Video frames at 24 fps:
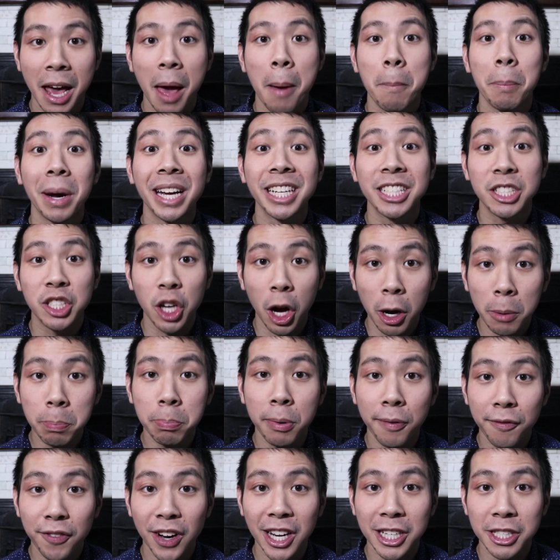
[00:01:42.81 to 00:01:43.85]
by young
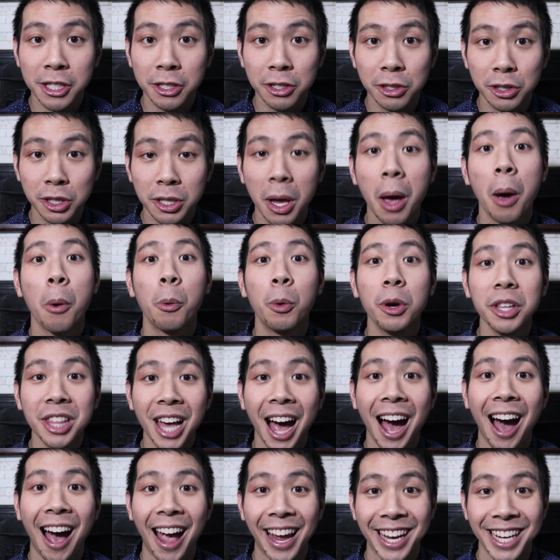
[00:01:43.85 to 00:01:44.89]
professionals with
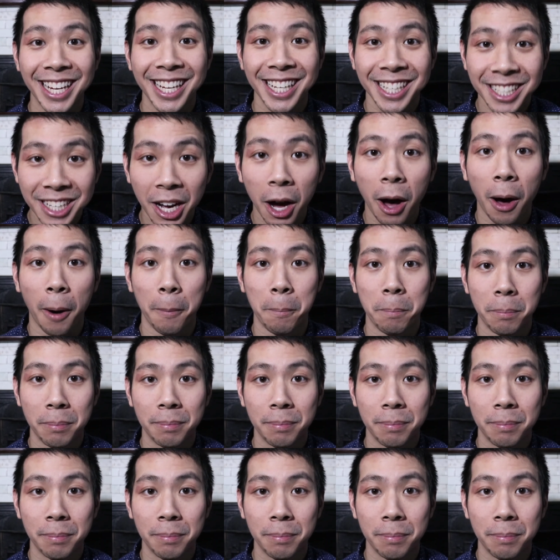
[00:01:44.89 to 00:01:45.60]
high income.